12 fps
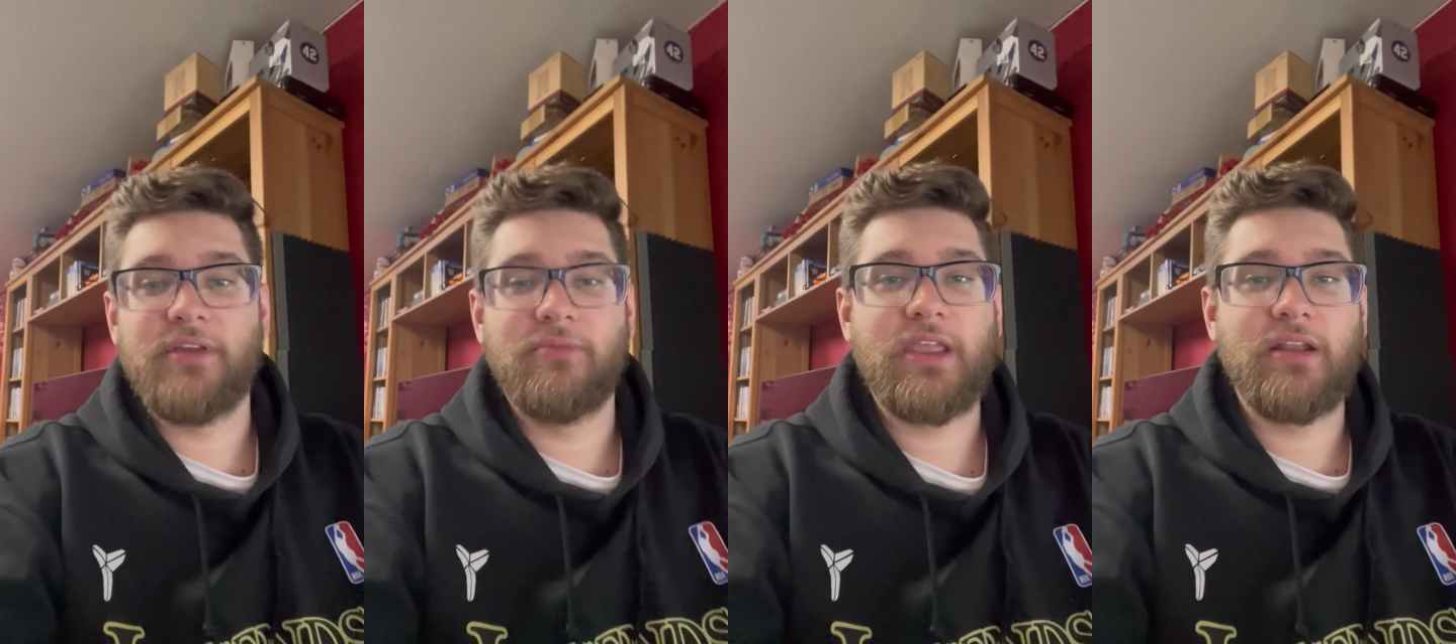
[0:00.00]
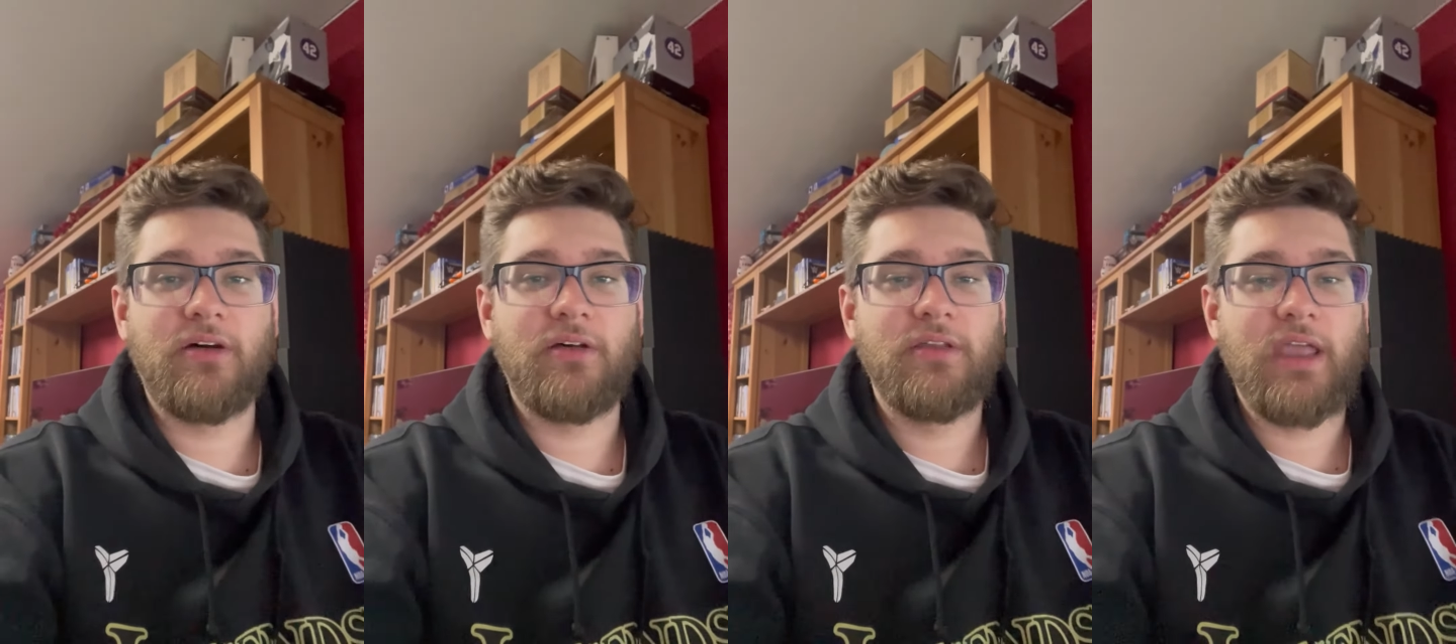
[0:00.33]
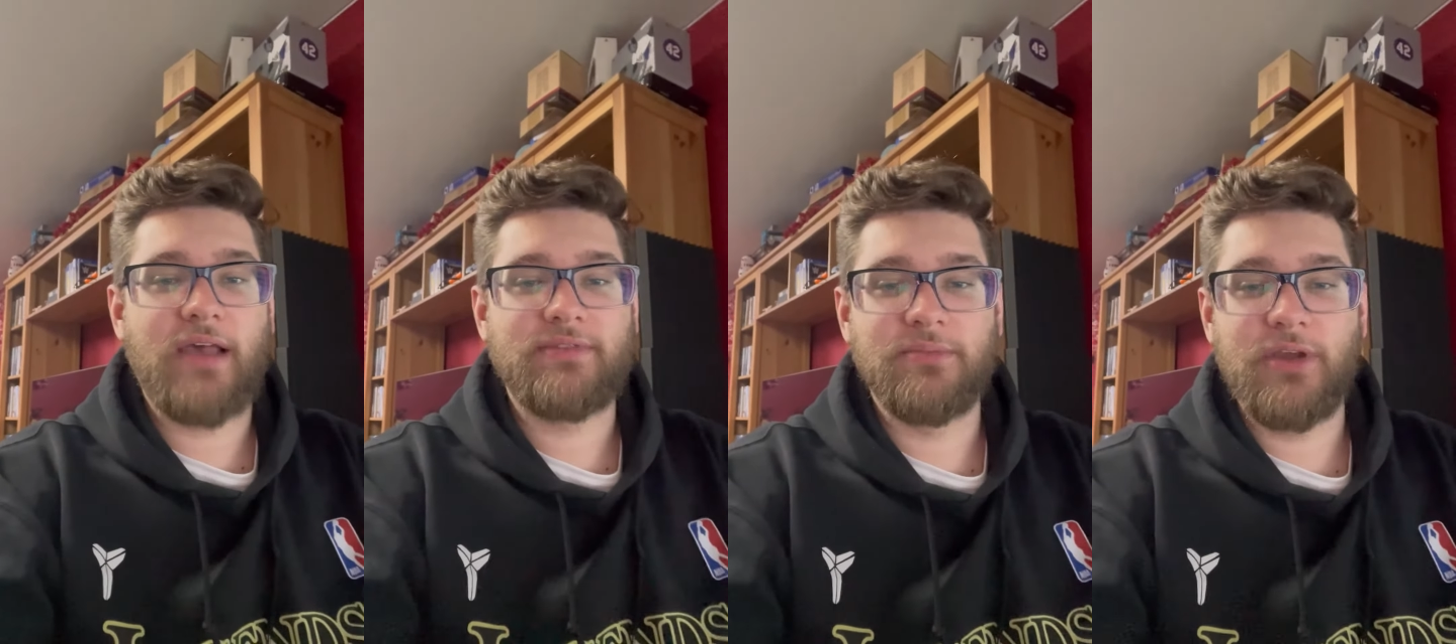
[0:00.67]
and we can all
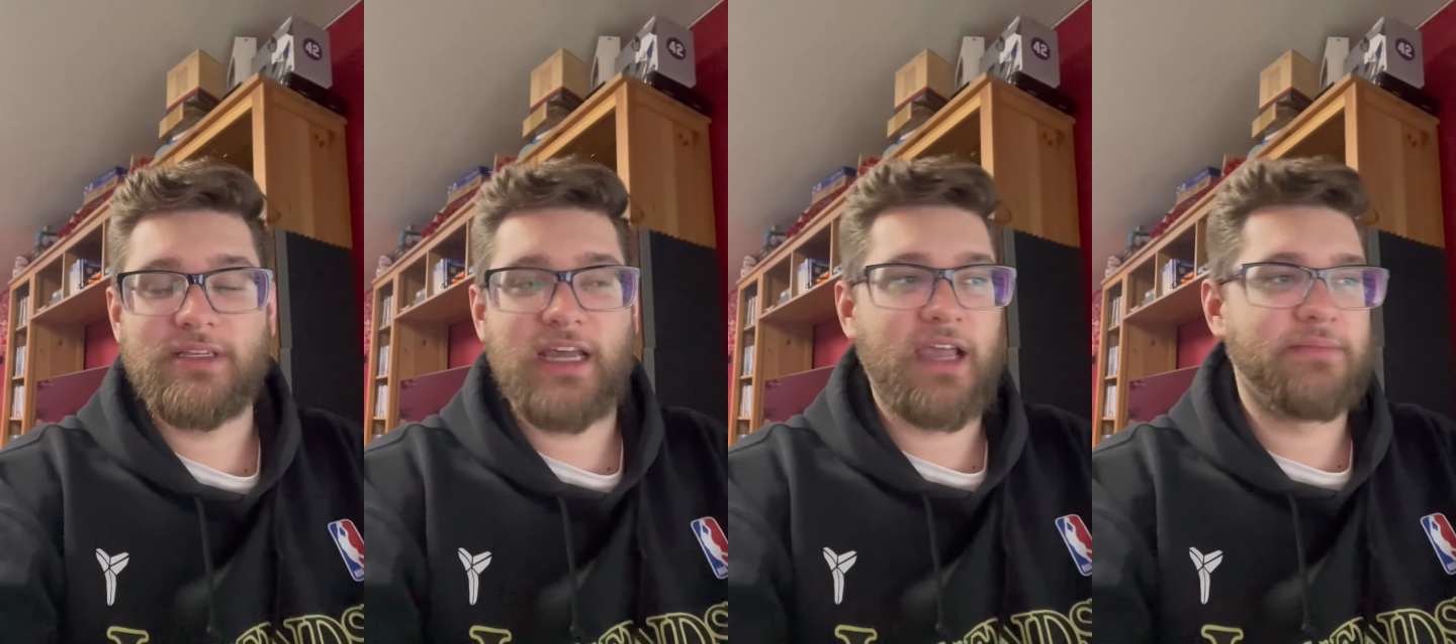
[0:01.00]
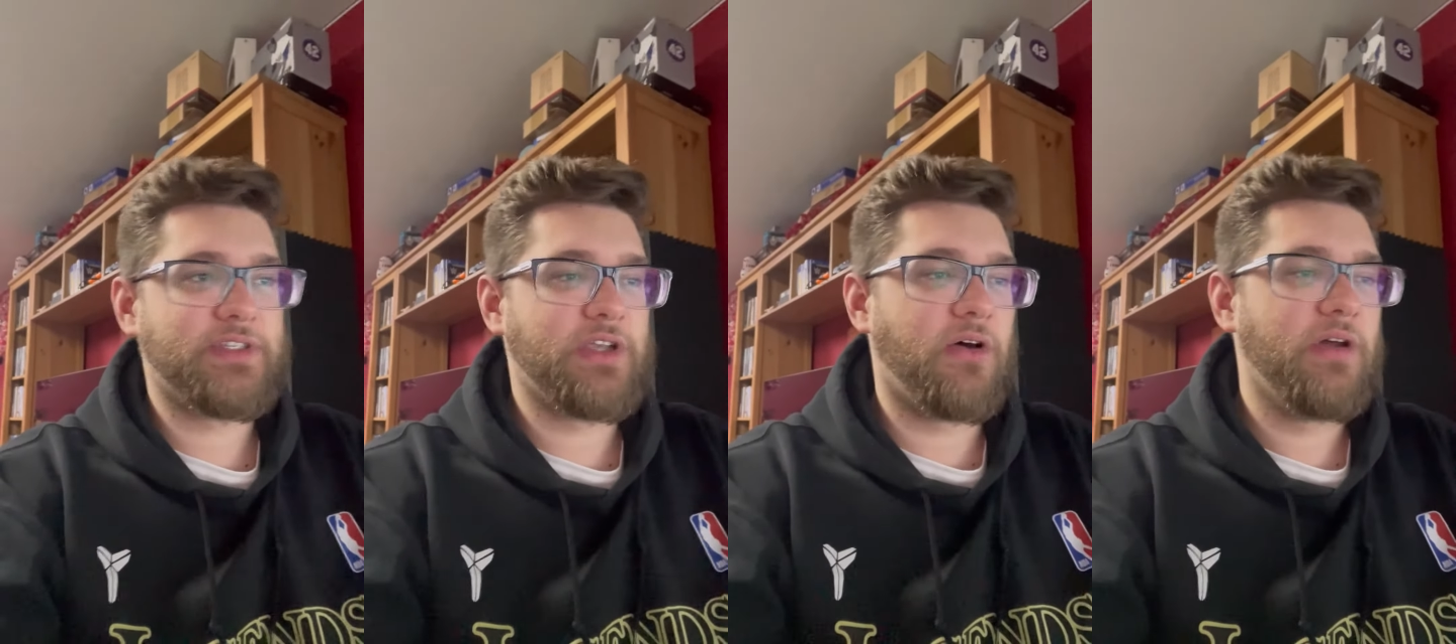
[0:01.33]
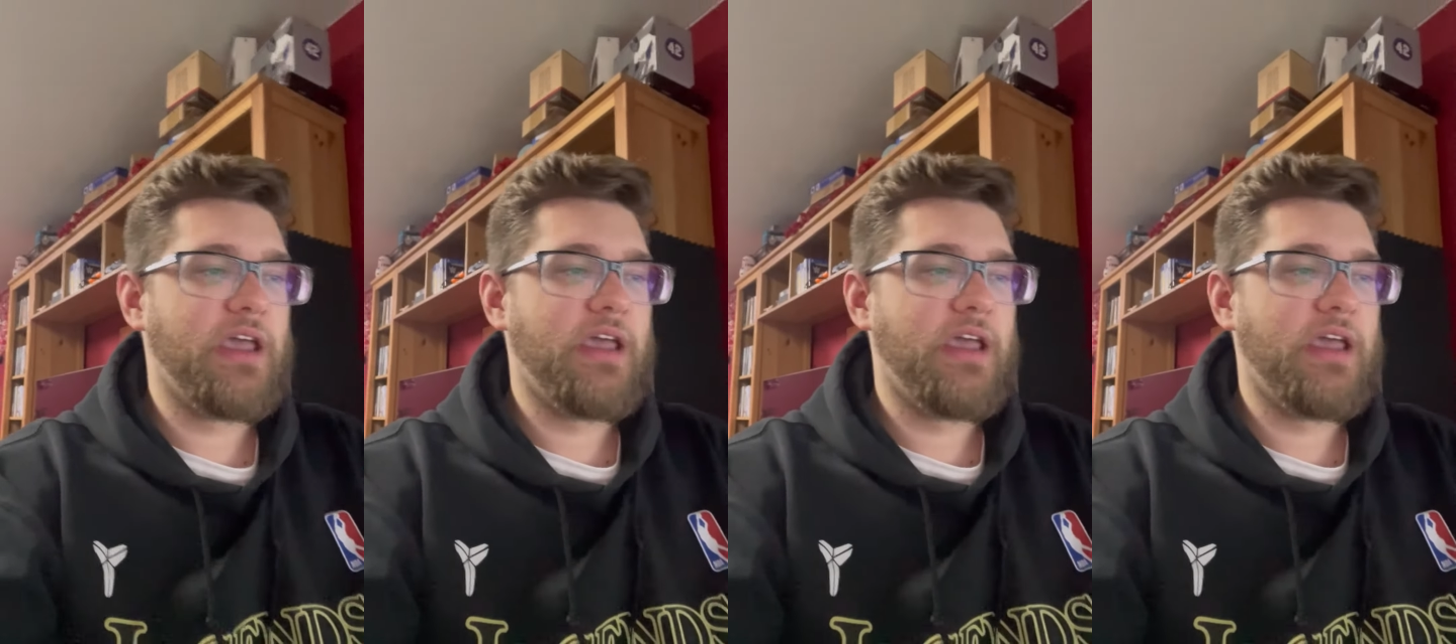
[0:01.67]
have some good times. So